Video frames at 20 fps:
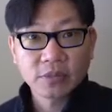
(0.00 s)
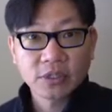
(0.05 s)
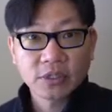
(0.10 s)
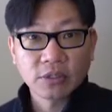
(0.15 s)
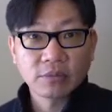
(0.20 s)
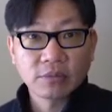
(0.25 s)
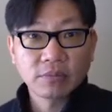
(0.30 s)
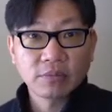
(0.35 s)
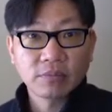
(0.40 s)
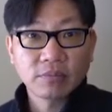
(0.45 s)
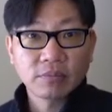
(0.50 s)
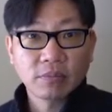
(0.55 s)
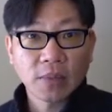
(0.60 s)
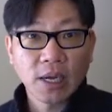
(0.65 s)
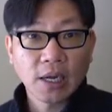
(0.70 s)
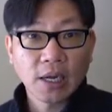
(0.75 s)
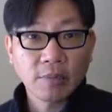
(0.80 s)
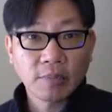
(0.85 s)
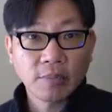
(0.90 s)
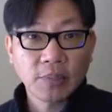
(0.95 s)
So
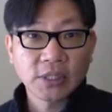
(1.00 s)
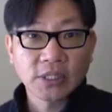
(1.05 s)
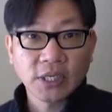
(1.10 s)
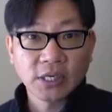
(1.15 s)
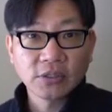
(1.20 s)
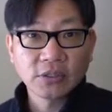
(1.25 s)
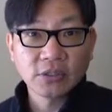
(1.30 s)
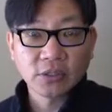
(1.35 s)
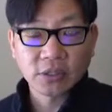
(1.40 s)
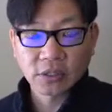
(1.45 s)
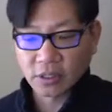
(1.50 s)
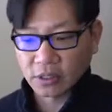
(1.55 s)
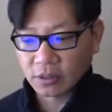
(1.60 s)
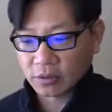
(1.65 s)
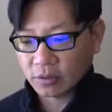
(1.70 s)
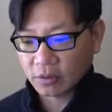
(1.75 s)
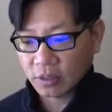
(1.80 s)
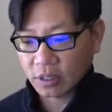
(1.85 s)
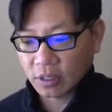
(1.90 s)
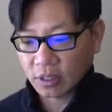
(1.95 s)

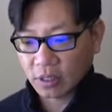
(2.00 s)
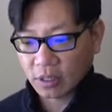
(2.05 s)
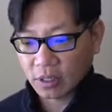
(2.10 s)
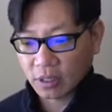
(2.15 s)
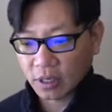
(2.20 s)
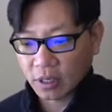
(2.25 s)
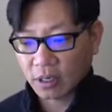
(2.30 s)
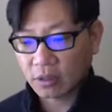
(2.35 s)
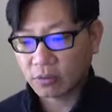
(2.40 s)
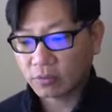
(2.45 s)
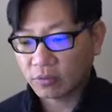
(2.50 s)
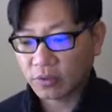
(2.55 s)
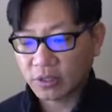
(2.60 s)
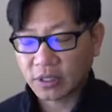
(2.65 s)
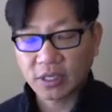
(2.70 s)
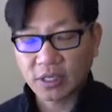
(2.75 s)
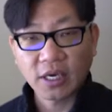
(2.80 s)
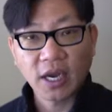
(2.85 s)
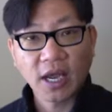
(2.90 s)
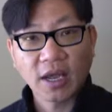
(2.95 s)
potentially, along
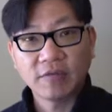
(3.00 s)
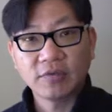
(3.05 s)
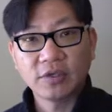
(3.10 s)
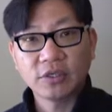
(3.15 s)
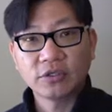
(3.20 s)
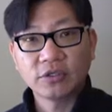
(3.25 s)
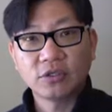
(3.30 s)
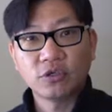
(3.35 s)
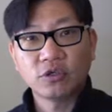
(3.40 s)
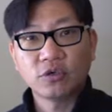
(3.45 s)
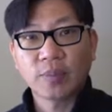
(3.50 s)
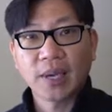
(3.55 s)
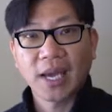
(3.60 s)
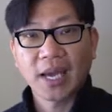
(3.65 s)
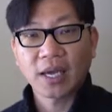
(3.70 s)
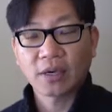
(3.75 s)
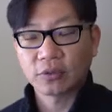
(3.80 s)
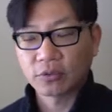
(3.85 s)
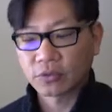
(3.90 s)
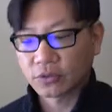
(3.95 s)
with it having two
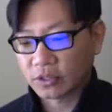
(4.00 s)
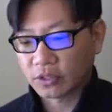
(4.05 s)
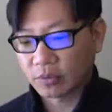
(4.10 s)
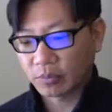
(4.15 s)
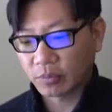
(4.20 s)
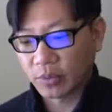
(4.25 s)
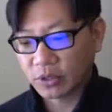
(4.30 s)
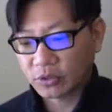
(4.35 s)
paddles, the